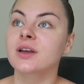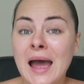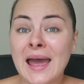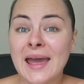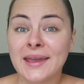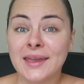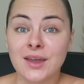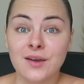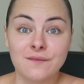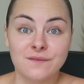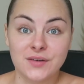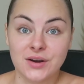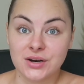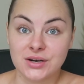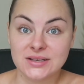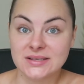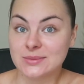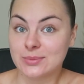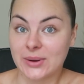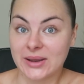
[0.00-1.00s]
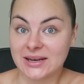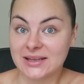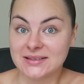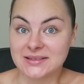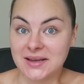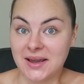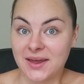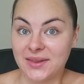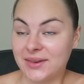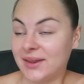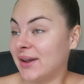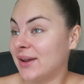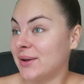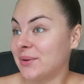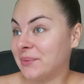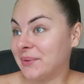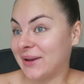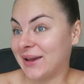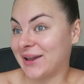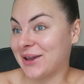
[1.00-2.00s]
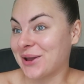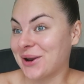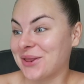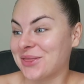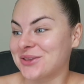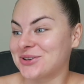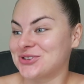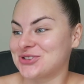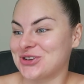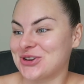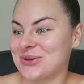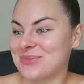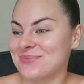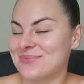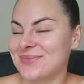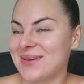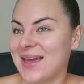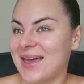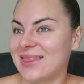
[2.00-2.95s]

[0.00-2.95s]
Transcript: I get very sweaty down there when I go to the gym.